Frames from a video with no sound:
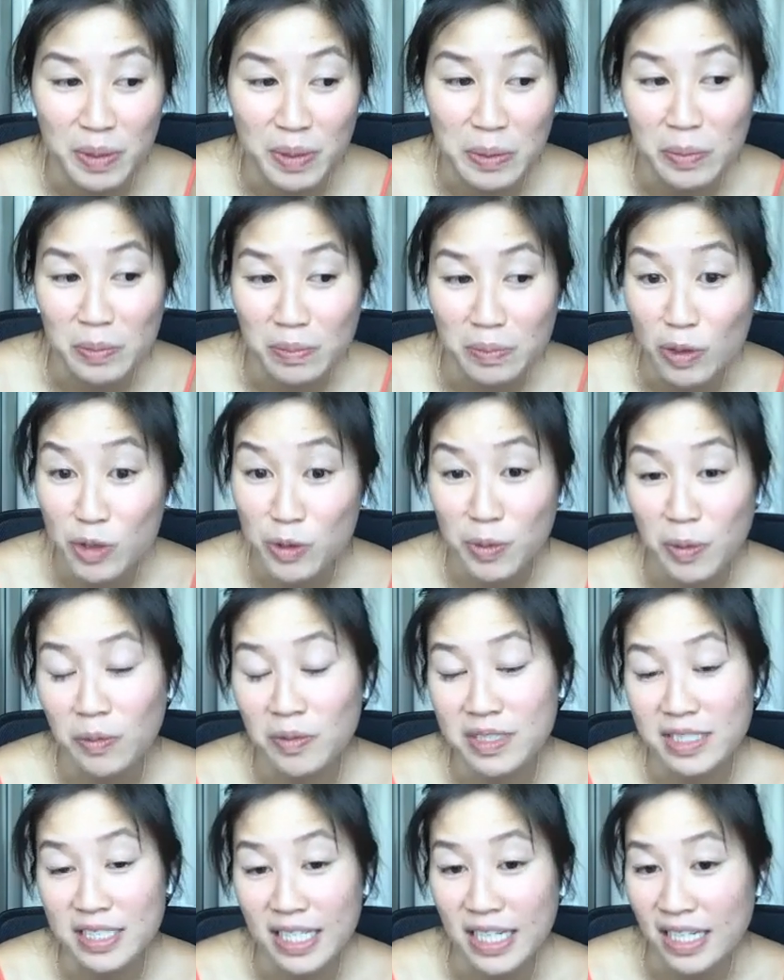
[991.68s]
most
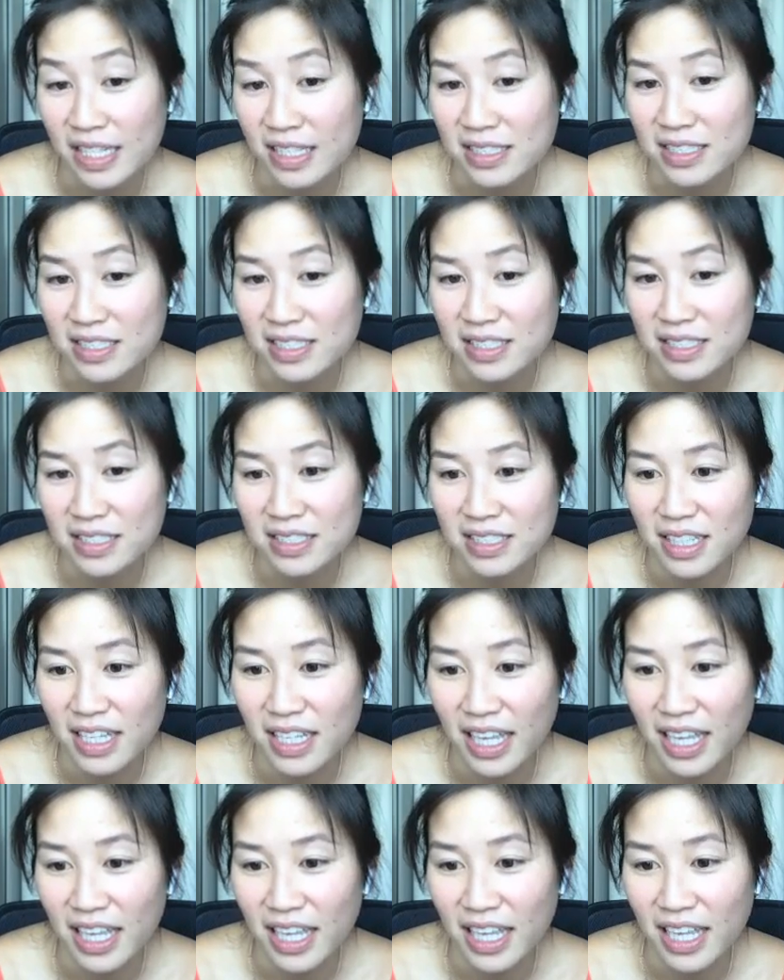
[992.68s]
people didn't,
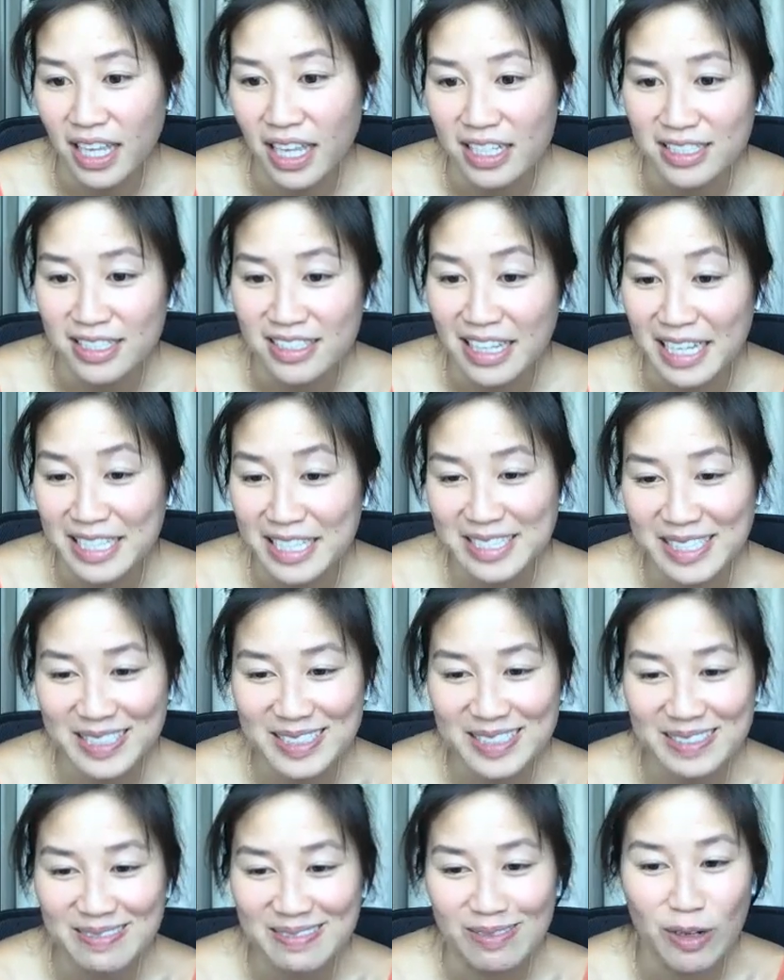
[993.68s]
and
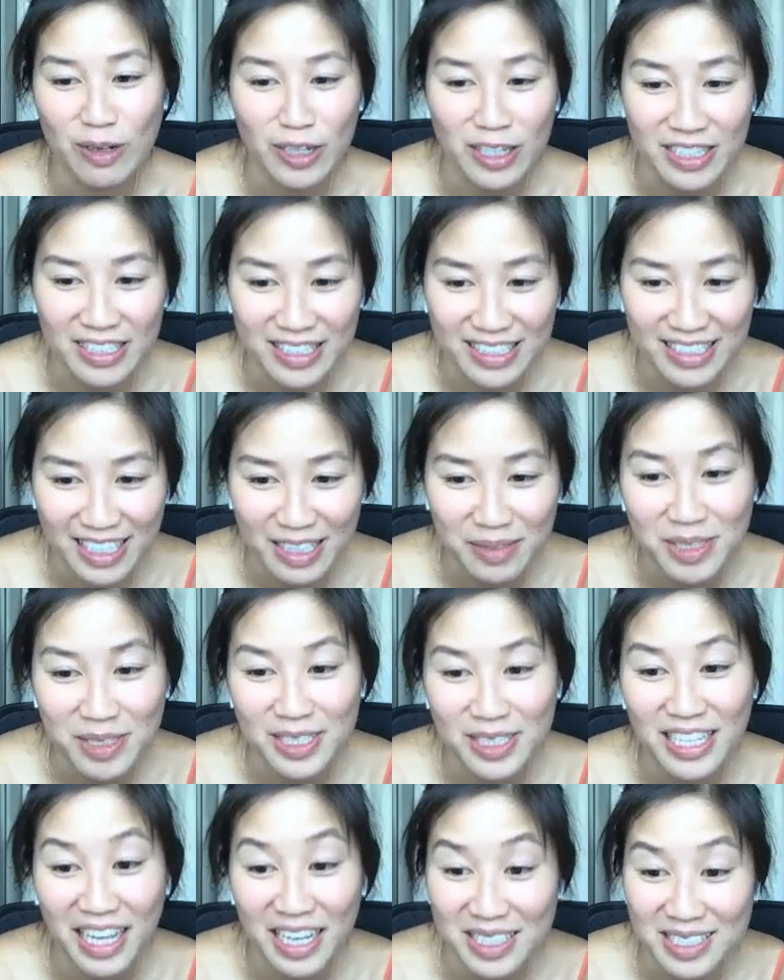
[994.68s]
that doesn't work.
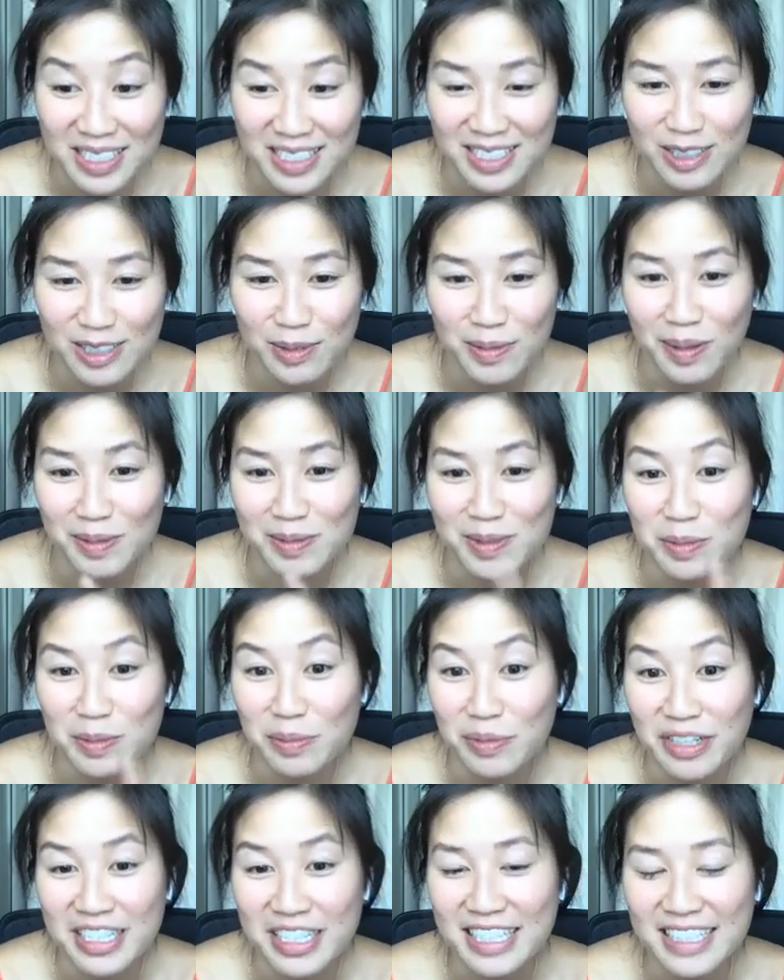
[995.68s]
I mean, yes, you'll be able to
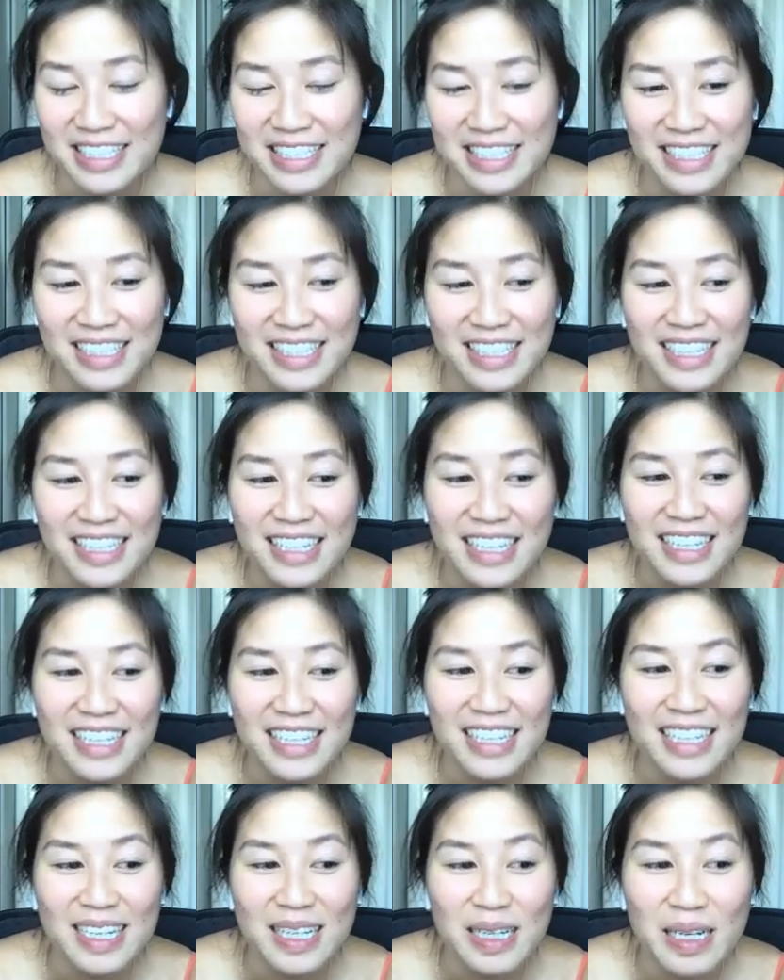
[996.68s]
breathe,
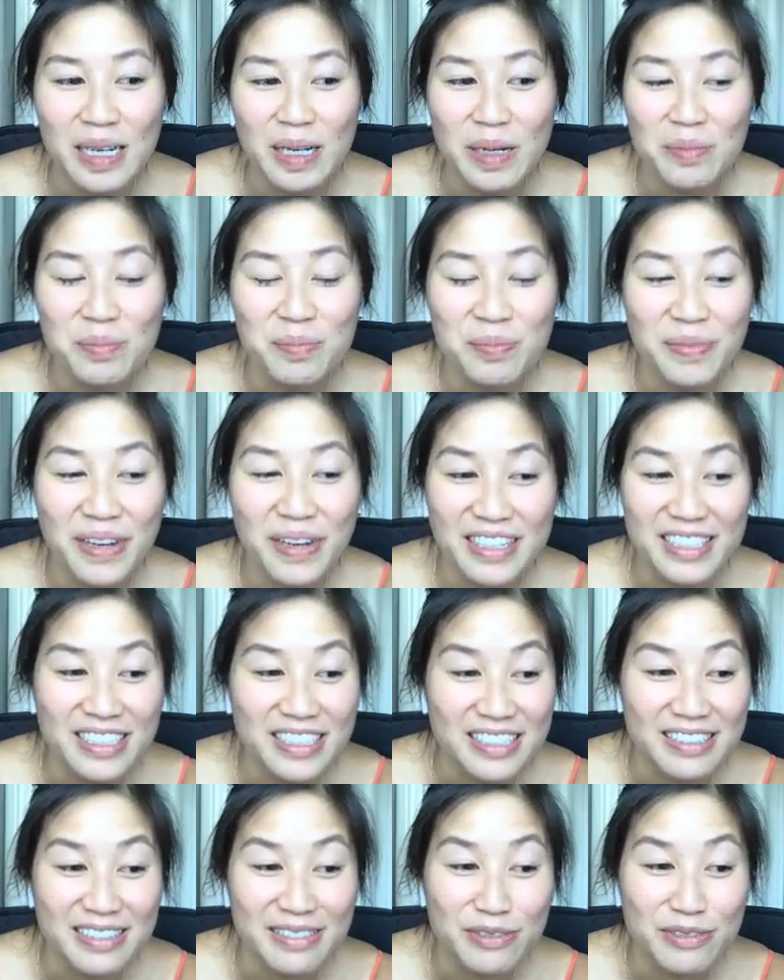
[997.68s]
but
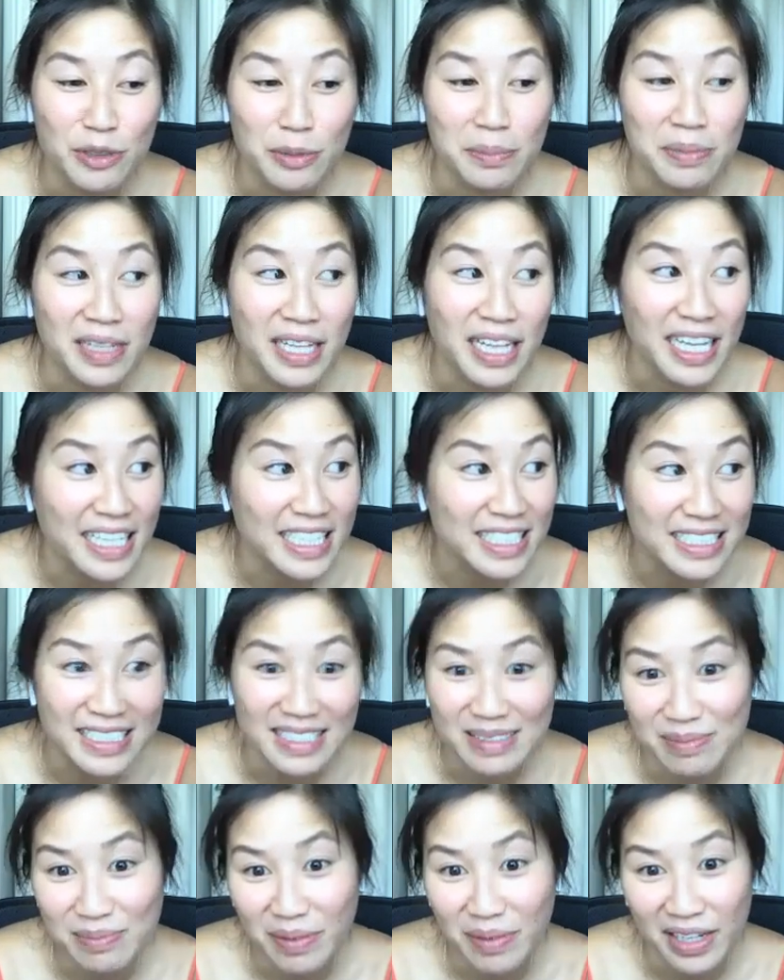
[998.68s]
if you're
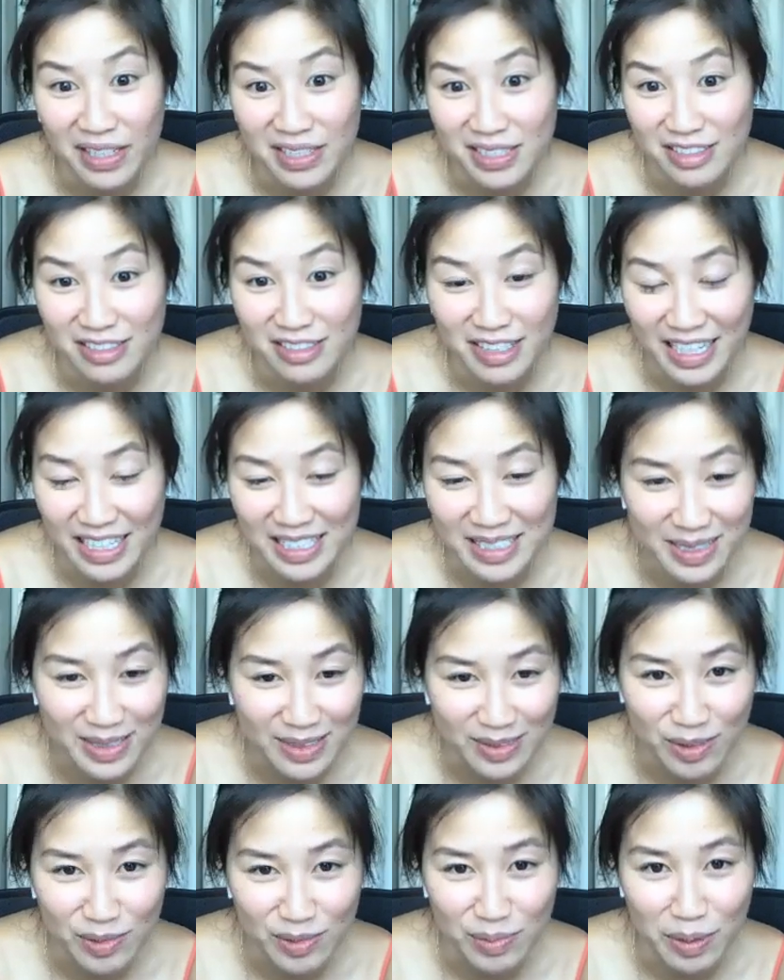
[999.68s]
blinded by tear gas
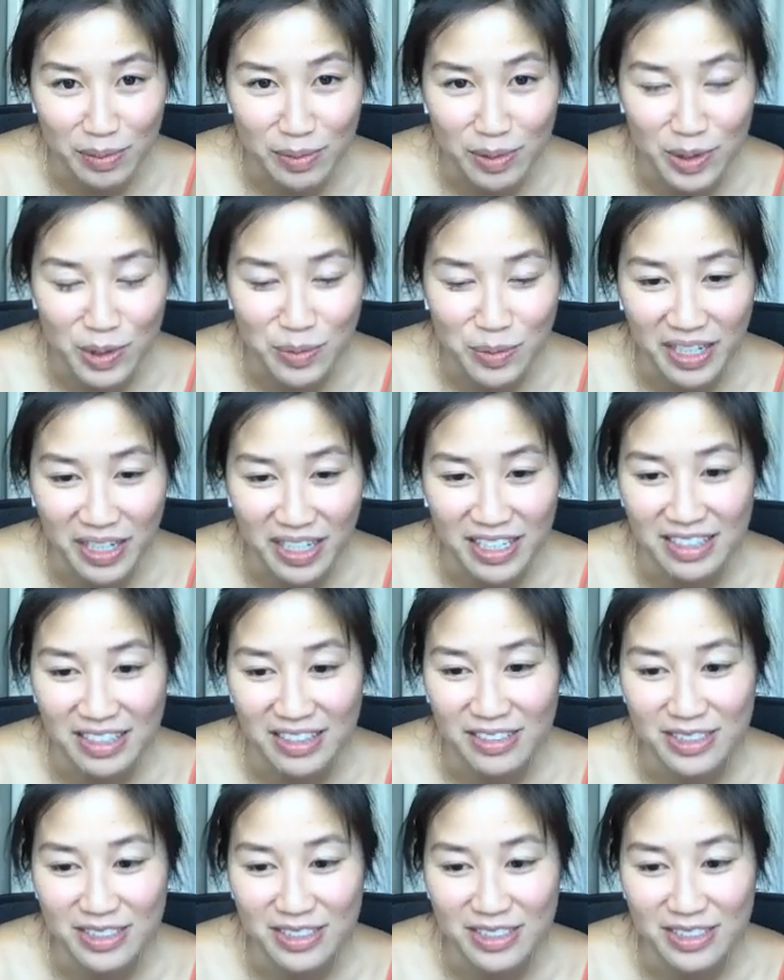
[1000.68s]
or pepper spray,